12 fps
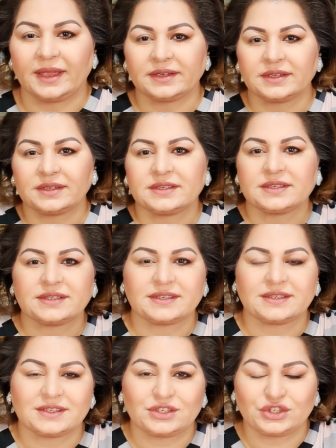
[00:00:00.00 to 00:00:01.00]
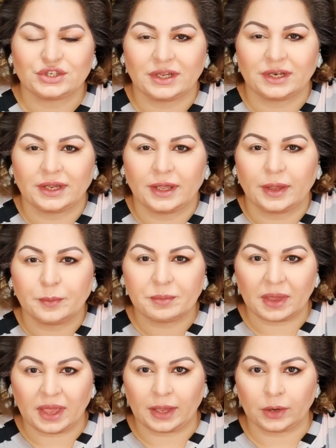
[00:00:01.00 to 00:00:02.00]
girls, this is Shayla. I'm
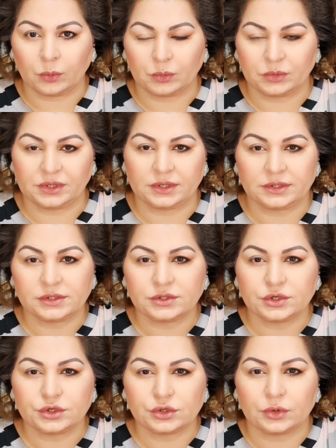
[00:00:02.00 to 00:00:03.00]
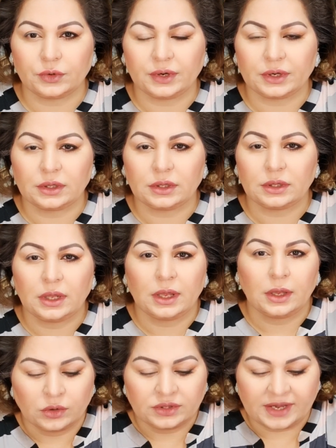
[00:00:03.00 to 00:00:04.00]
back with another tutorial.
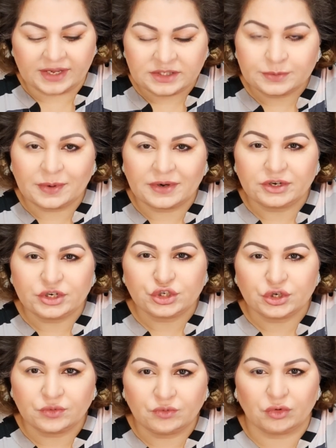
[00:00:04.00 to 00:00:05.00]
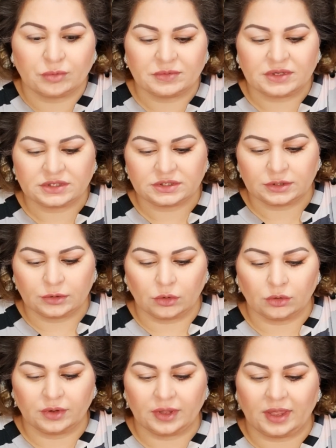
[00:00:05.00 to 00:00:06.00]
The inspiration from this
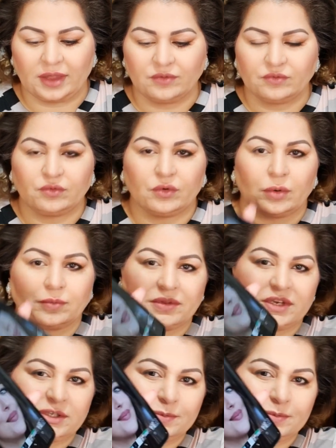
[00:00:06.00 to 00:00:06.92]
look came from this